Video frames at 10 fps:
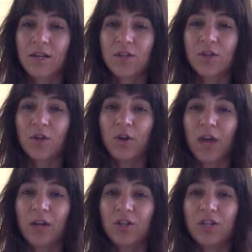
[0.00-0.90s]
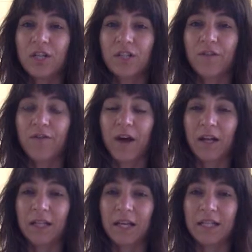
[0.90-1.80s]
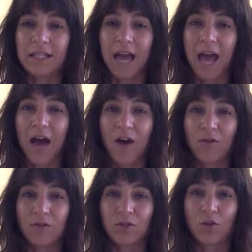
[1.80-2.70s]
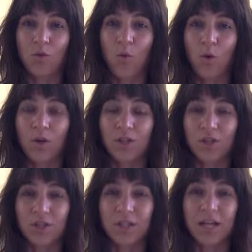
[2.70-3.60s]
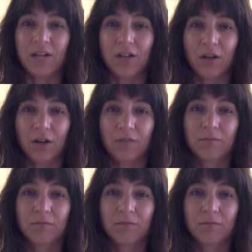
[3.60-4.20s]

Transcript: So your energy is funneling down towards your center.